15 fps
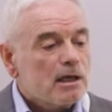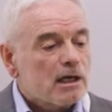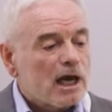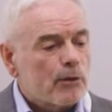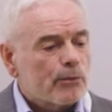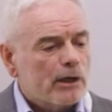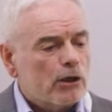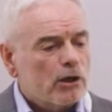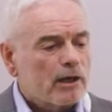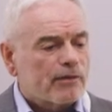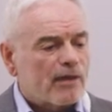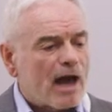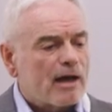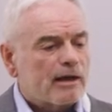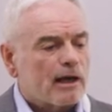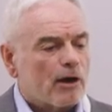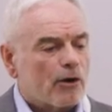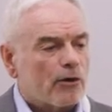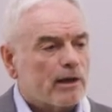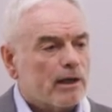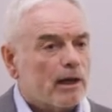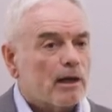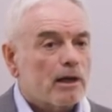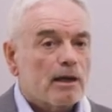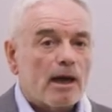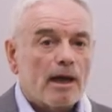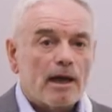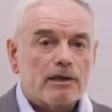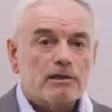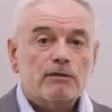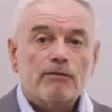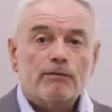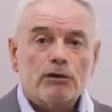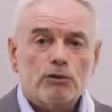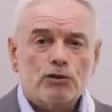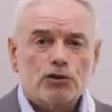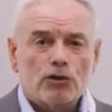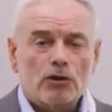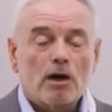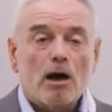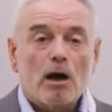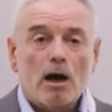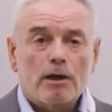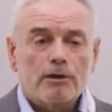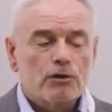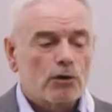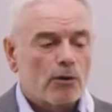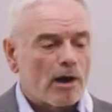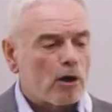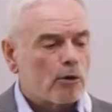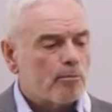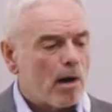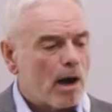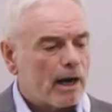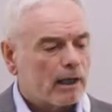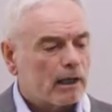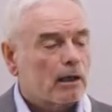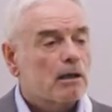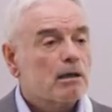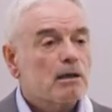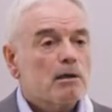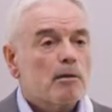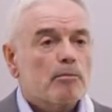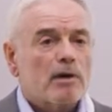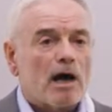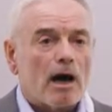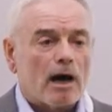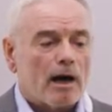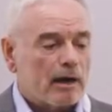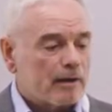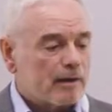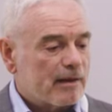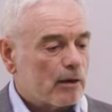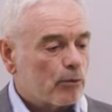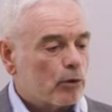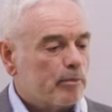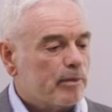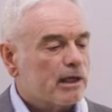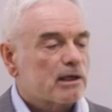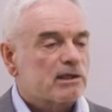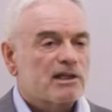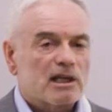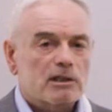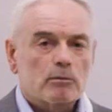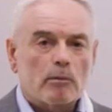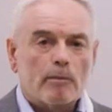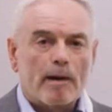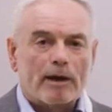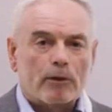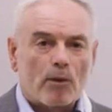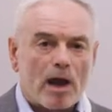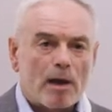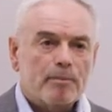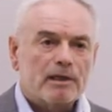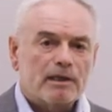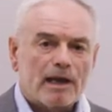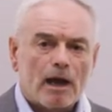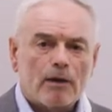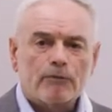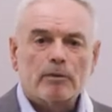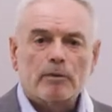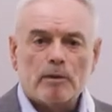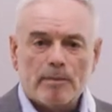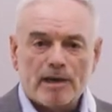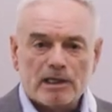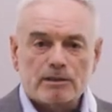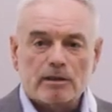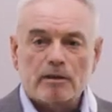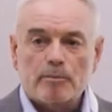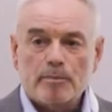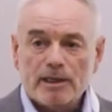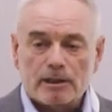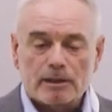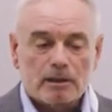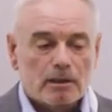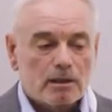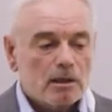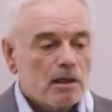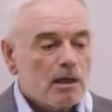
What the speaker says: Can we look at that area as future underground mining that would be accessible by ramping down from the base of the pit.